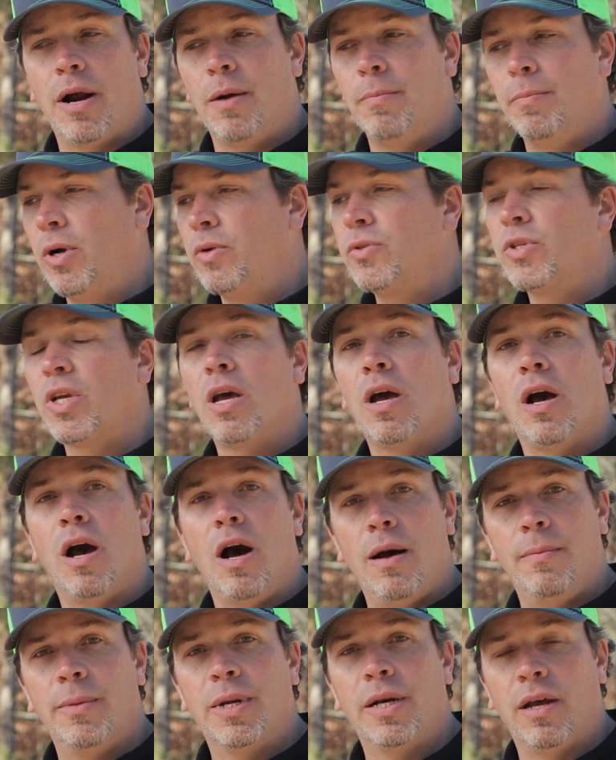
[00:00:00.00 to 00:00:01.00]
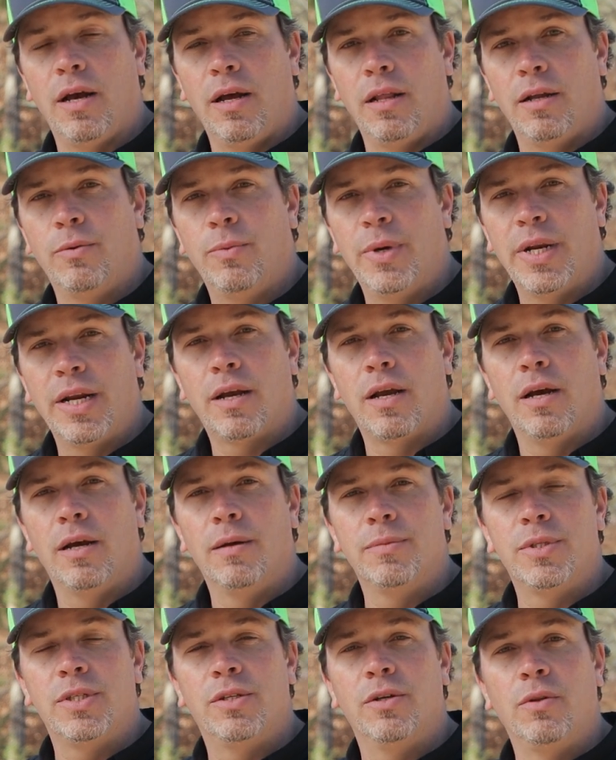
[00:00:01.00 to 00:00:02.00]
our most common color when it
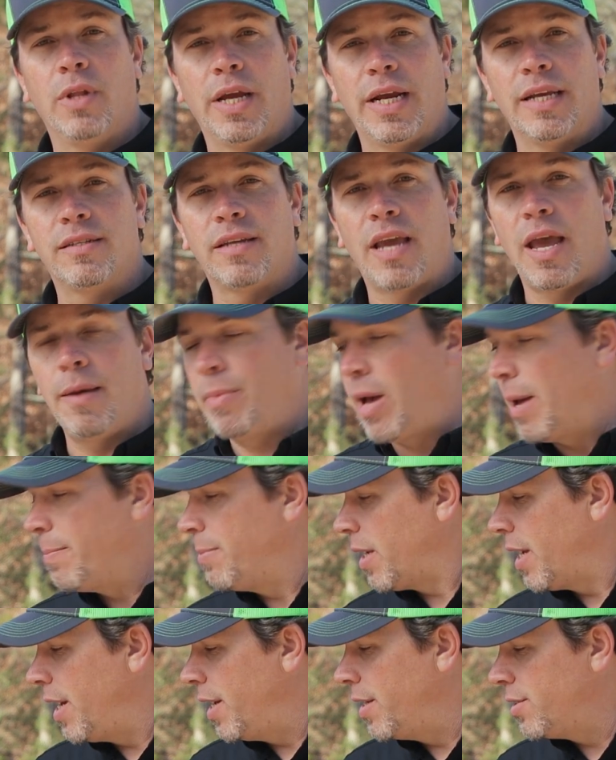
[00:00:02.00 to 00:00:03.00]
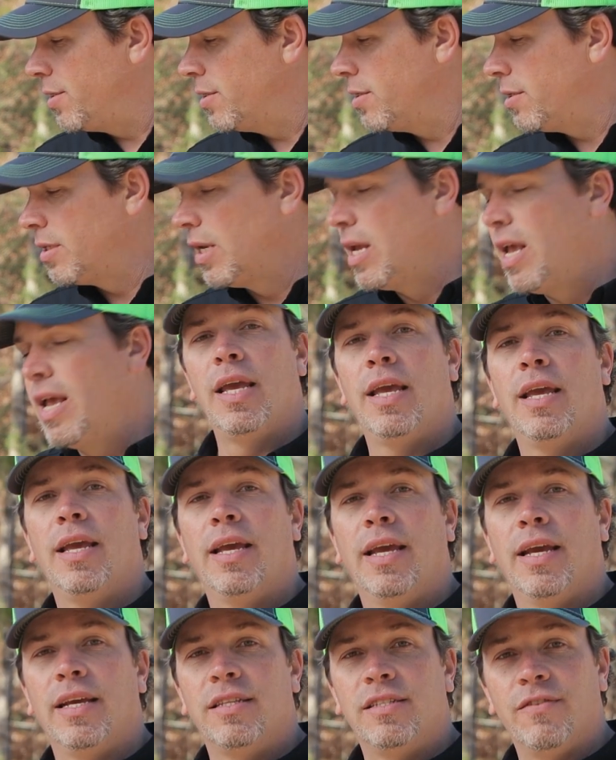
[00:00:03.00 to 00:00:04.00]
comes to landscape applications.
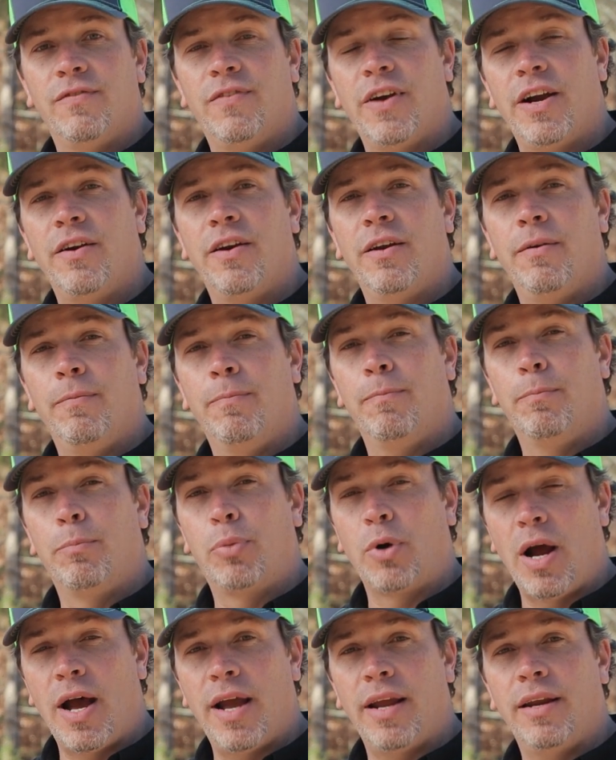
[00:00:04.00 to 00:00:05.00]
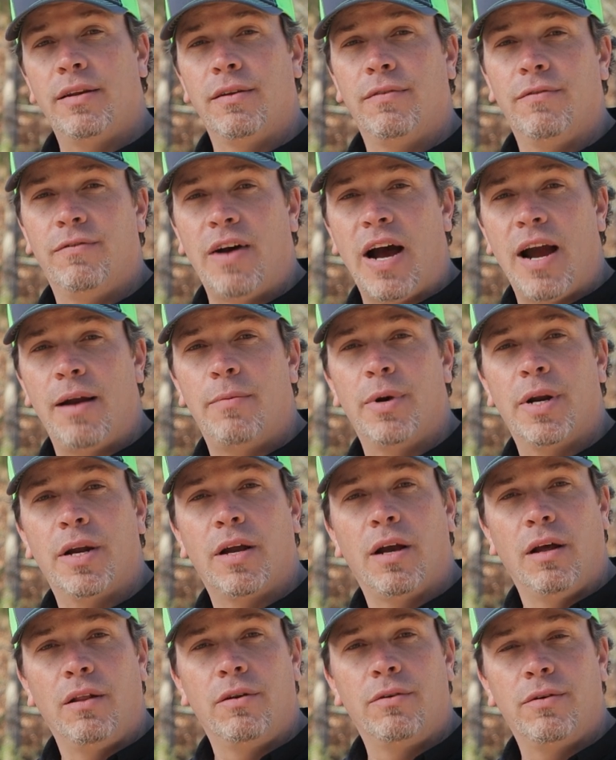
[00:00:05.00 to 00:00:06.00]
It's a very bright, vibrant
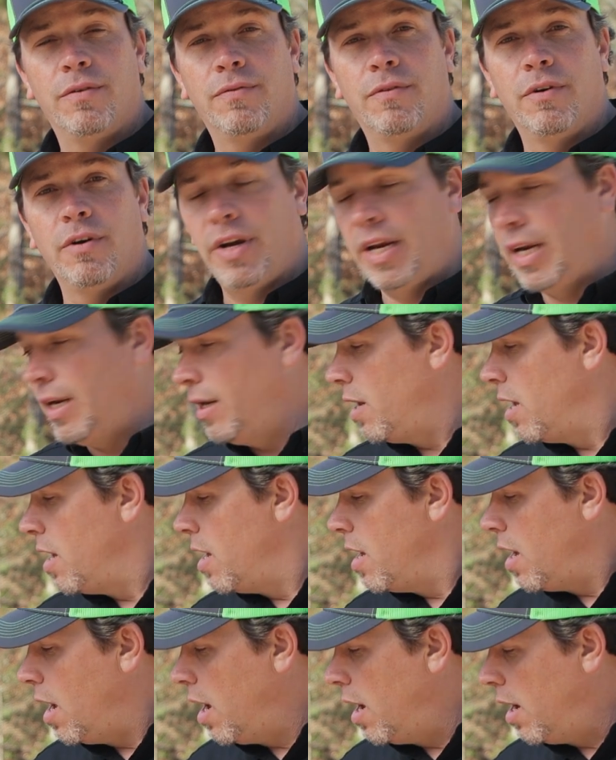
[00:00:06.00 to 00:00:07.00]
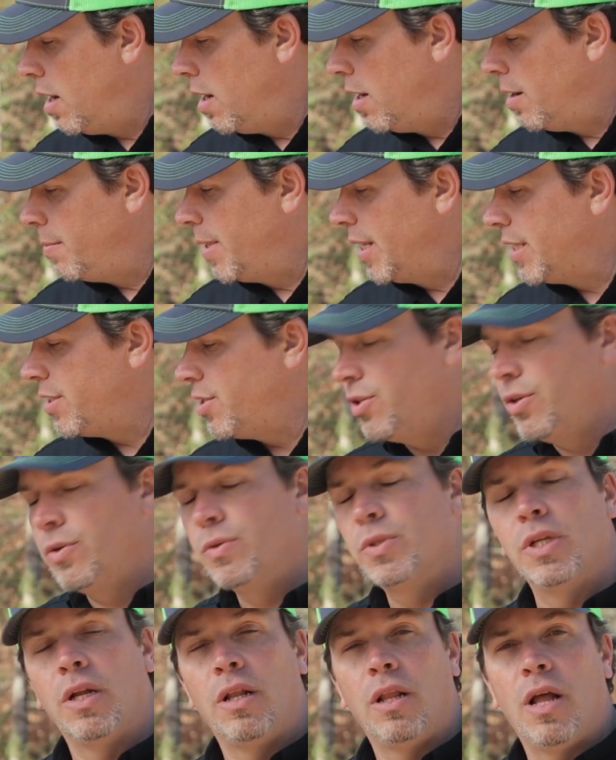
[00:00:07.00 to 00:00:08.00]
color of green. It's
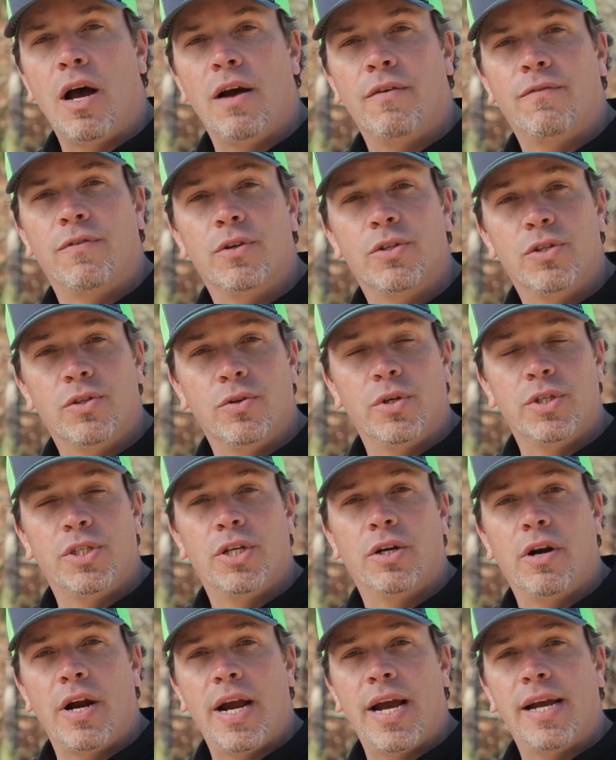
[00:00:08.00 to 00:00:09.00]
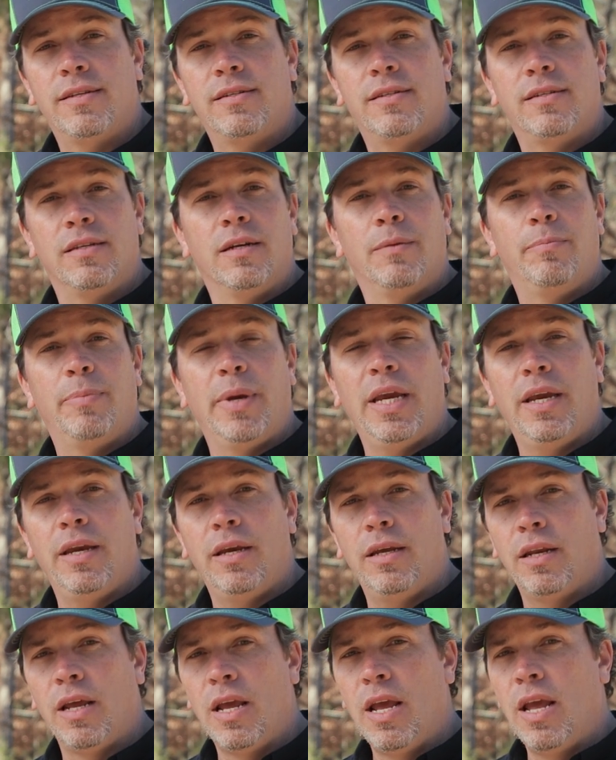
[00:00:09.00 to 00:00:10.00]
used a lot for zoysia grass,
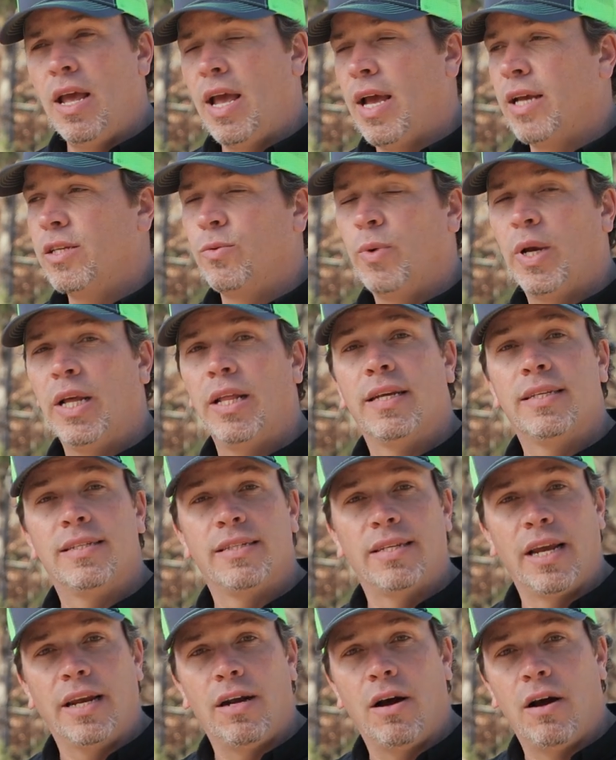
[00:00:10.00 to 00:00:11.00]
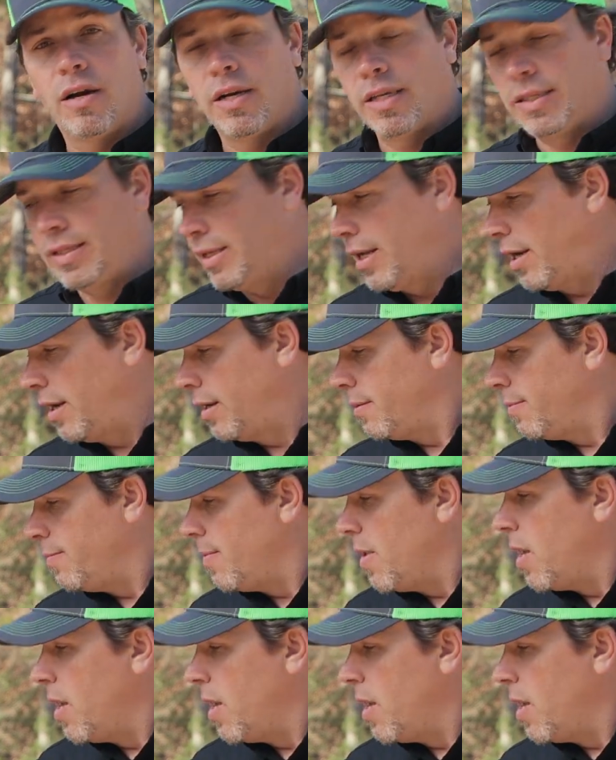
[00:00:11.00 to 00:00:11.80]
centipede, as well as St. Augustine.